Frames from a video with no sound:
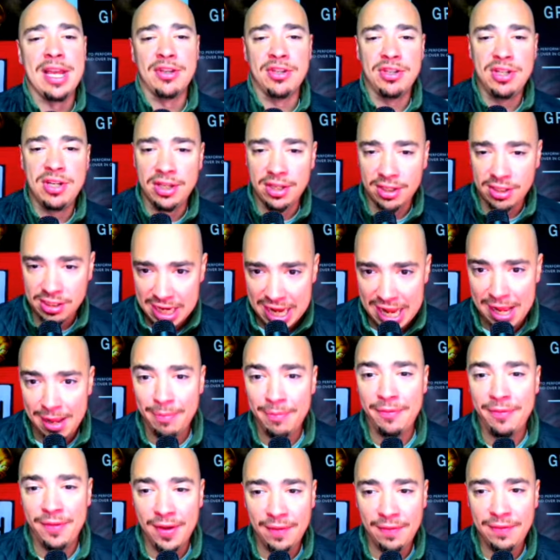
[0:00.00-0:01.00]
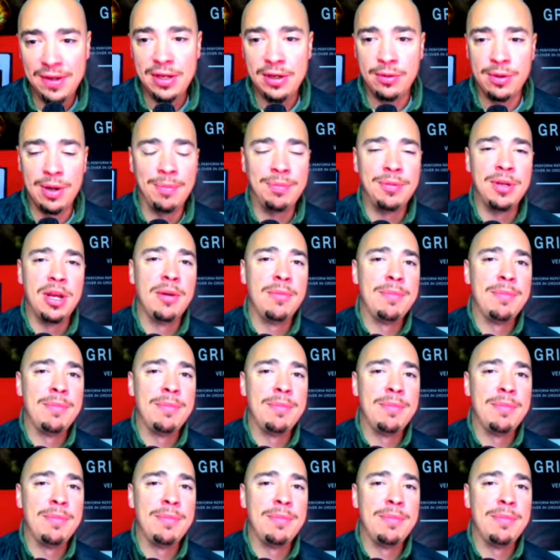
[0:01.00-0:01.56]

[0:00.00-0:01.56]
Still a top 50 crypto,